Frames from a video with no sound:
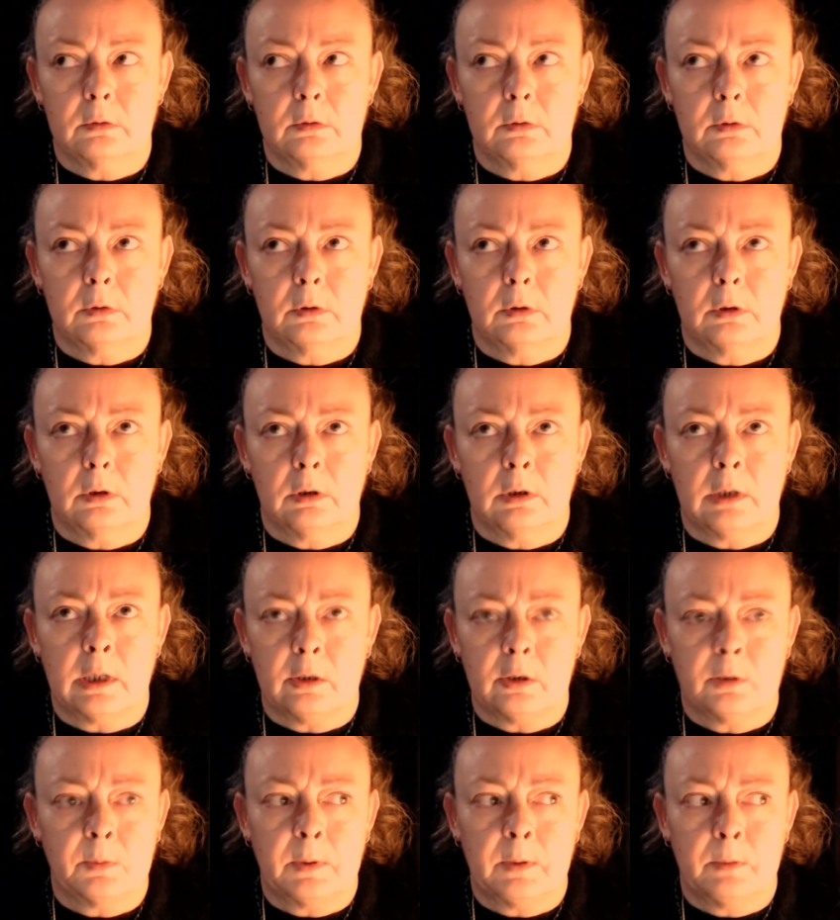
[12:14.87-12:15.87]
loads of
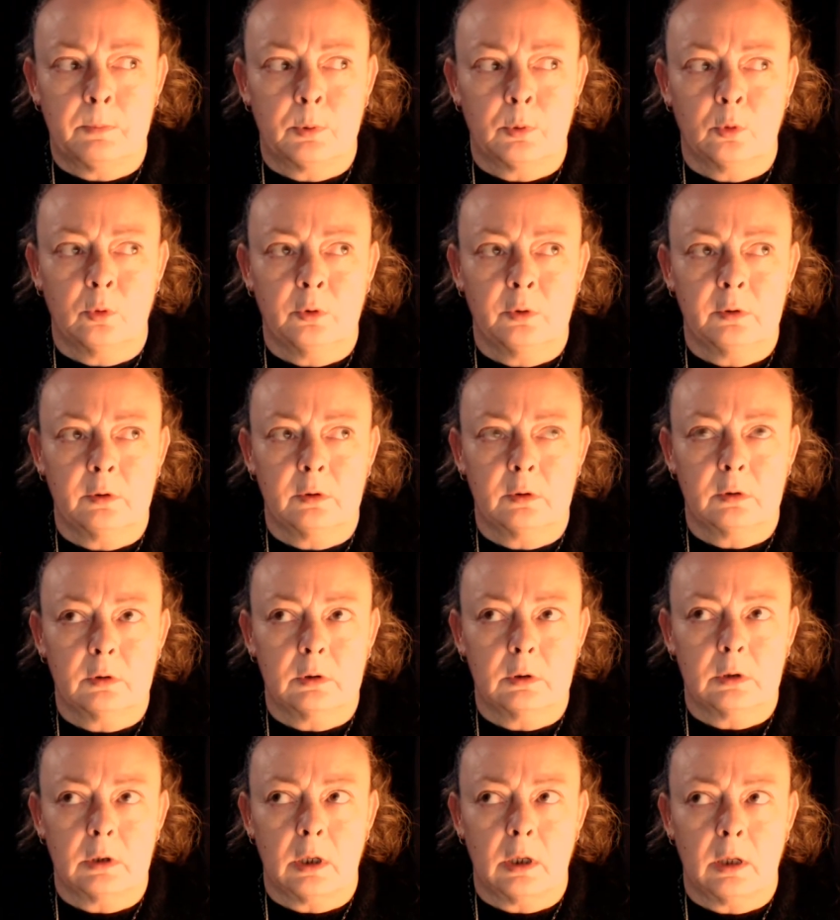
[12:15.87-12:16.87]
people
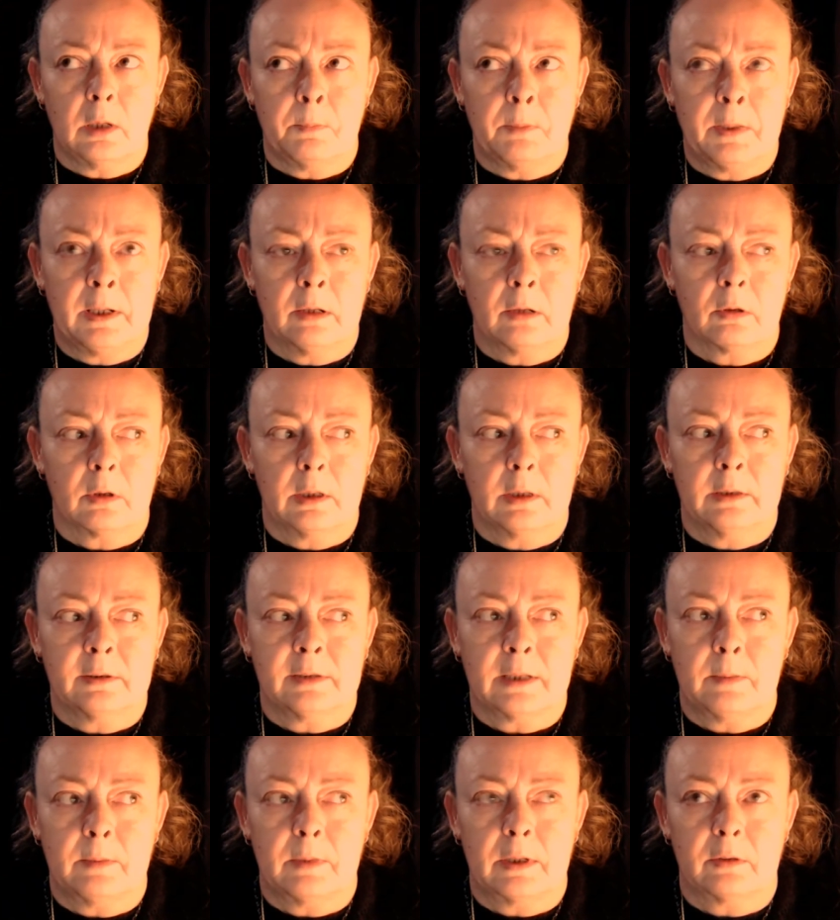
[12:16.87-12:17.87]
appear in the
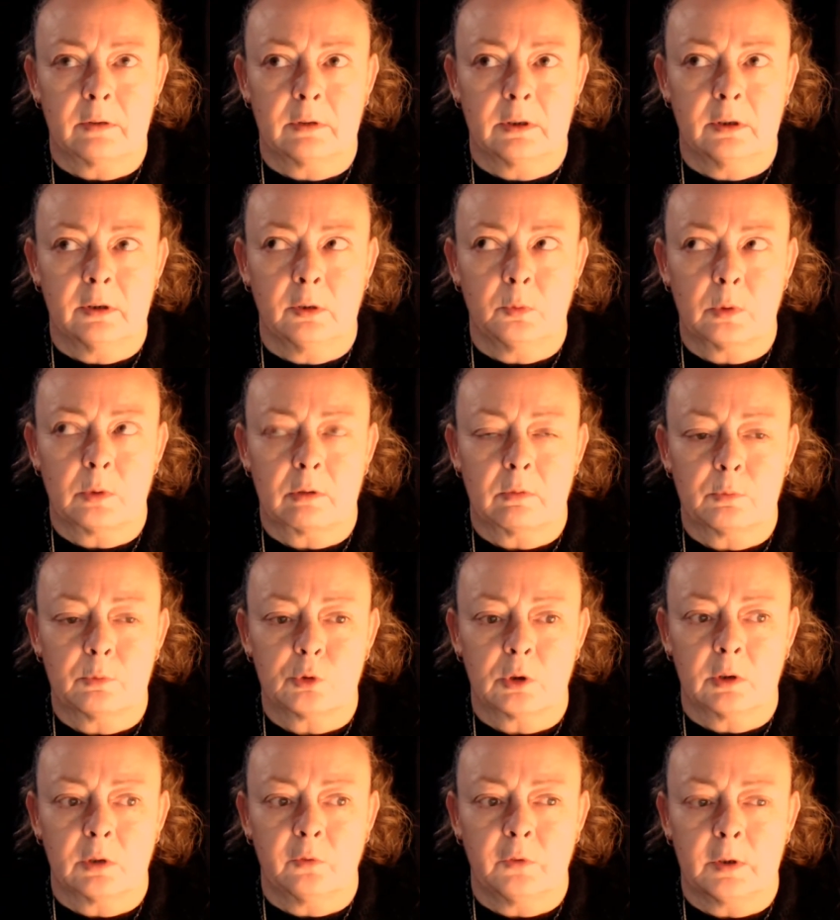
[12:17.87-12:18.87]
same areas where I'm trying to
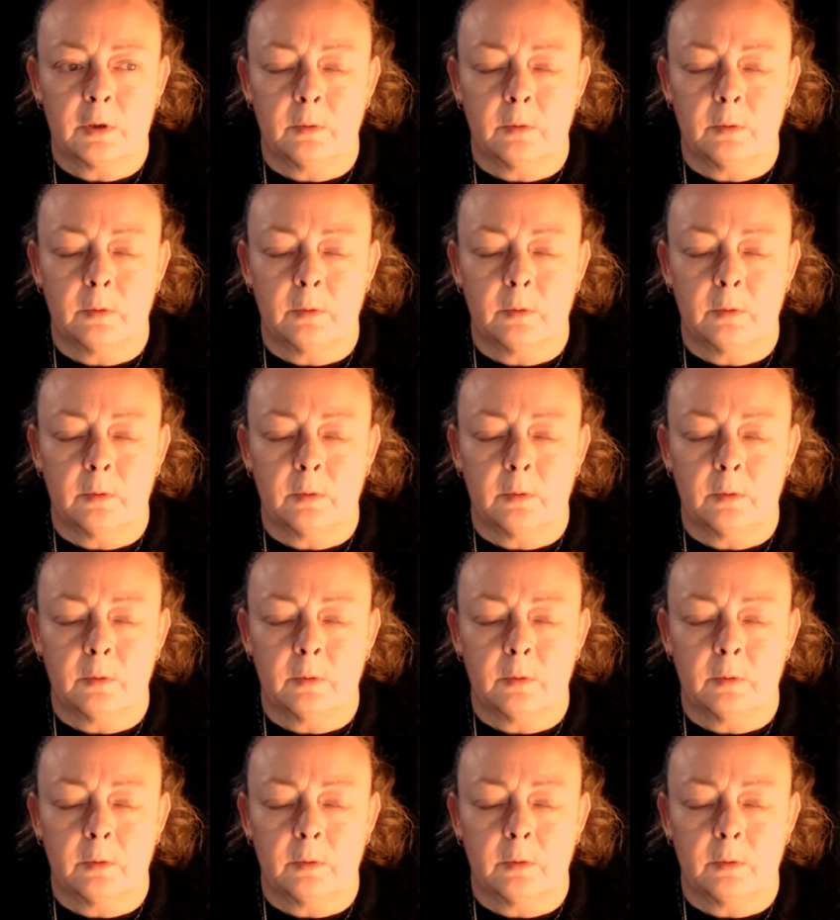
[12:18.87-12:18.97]
film.